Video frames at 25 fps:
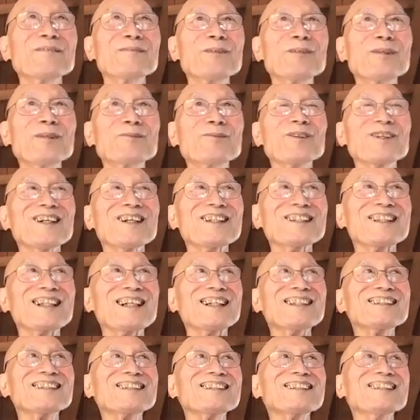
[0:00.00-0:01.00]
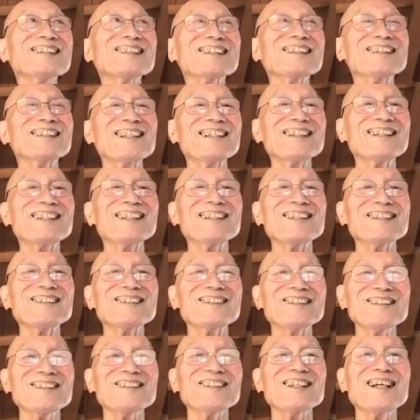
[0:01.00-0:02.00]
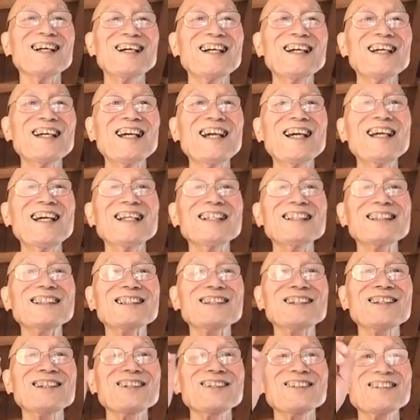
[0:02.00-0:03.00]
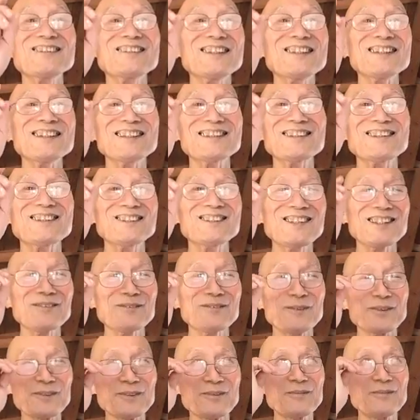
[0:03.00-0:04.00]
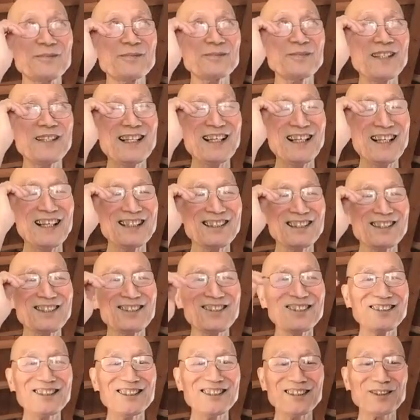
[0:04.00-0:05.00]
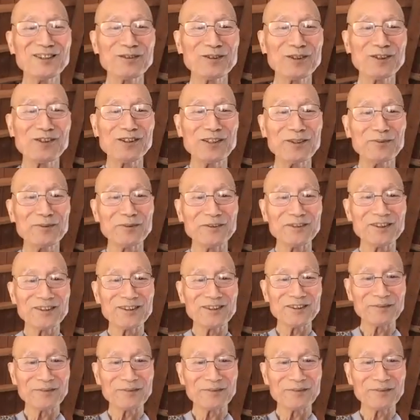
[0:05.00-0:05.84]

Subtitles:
People attach to thinking also. It's caused us trouble. It's caused us trouble.